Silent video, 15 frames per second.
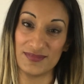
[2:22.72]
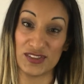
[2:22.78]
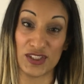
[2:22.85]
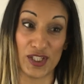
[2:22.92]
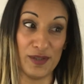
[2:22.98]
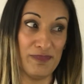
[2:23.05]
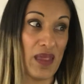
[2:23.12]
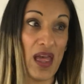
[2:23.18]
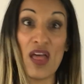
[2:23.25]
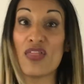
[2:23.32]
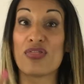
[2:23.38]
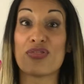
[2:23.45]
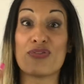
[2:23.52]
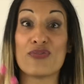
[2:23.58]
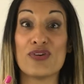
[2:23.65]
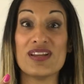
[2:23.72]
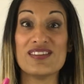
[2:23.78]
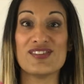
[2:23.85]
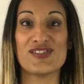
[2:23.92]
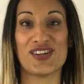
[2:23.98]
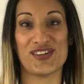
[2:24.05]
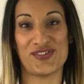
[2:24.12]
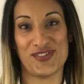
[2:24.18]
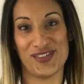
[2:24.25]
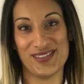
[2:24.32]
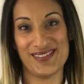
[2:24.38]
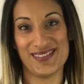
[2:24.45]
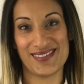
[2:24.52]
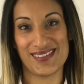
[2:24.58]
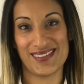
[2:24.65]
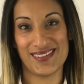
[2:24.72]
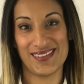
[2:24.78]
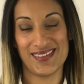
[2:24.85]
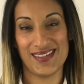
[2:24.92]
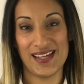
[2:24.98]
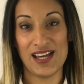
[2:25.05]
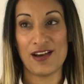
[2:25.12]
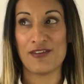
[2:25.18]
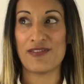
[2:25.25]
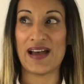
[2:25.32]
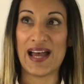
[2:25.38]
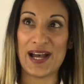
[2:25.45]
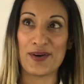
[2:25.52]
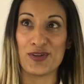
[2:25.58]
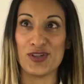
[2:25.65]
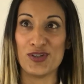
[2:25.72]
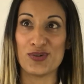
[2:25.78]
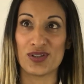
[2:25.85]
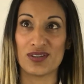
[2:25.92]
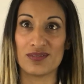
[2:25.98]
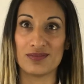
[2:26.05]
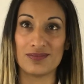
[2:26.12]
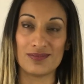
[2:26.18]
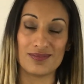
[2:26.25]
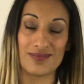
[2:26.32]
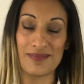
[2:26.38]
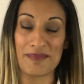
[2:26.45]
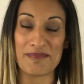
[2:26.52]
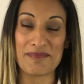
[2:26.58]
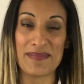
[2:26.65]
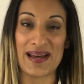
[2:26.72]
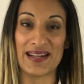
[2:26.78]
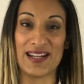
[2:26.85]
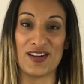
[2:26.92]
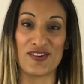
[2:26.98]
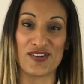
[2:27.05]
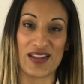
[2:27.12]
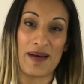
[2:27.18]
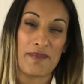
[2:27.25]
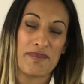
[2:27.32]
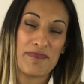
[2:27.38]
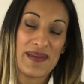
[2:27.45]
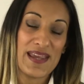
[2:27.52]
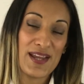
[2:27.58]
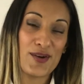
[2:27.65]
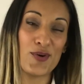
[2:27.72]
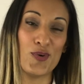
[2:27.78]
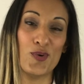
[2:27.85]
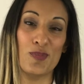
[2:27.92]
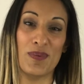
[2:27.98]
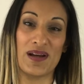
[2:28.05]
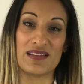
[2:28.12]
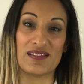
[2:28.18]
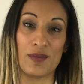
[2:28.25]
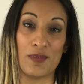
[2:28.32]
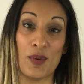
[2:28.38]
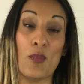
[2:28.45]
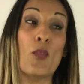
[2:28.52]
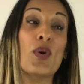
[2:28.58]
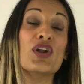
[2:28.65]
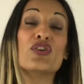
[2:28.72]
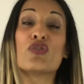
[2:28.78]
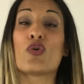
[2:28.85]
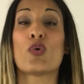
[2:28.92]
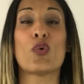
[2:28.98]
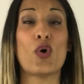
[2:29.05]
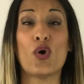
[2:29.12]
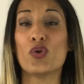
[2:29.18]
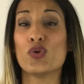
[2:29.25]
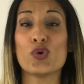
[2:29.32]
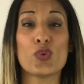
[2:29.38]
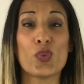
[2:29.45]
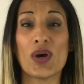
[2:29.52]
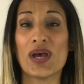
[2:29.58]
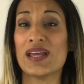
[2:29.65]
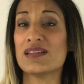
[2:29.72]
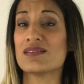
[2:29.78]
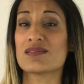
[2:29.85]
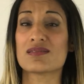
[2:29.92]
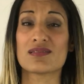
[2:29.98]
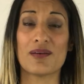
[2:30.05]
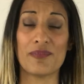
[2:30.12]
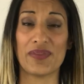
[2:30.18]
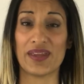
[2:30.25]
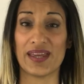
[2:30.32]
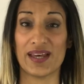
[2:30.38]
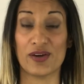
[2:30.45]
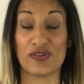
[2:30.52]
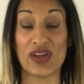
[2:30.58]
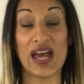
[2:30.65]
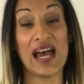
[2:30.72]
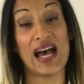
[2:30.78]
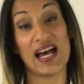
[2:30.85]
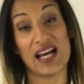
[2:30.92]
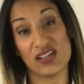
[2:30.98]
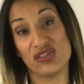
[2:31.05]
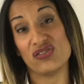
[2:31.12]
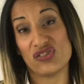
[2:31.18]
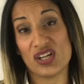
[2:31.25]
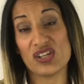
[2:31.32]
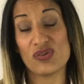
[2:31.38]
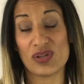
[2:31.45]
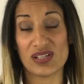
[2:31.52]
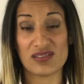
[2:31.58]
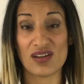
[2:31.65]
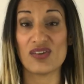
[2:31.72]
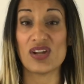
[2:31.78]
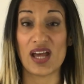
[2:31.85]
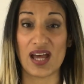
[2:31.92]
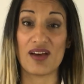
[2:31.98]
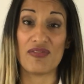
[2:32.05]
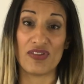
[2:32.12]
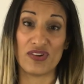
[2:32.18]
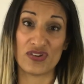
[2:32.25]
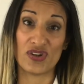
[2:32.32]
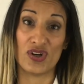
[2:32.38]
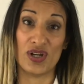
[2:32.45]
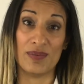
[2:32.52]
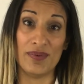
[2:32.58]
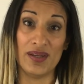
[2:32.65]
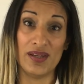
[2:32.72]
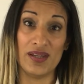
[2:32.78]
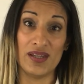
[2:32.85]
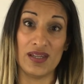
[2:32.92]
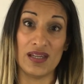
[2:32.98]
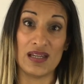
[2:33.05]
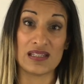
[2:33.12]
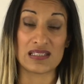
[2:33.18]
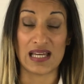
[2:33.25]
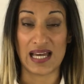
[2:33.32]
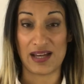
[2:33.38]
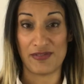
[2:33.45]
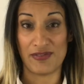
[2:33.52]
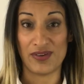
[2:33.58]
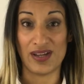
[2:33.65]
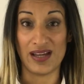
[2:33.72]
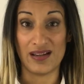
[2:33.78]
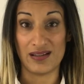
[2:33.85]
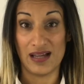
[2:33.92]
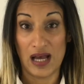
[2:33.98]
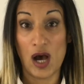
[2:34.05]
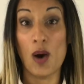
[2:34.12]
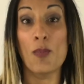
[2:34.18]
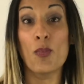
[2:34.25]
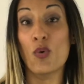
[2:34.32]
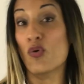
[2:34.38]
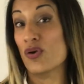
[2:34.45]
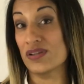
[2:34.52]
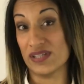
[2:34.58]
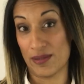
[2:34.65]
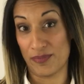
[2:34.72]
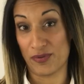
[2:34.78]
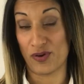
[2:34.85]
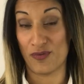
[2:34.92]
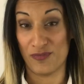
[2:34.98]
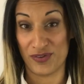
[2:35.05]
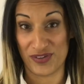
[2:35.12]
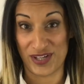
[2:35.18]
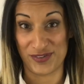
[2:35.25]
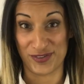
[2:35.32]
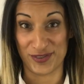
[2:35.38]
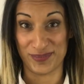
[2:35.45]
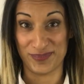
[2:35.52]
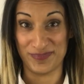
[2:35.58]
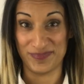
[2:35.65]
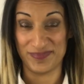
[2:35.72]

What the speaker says: So 3 suggestions for how you can manage that being caught by someone when you're on your way to something else and you genuinely don't have the time to have a more in-depth conversation.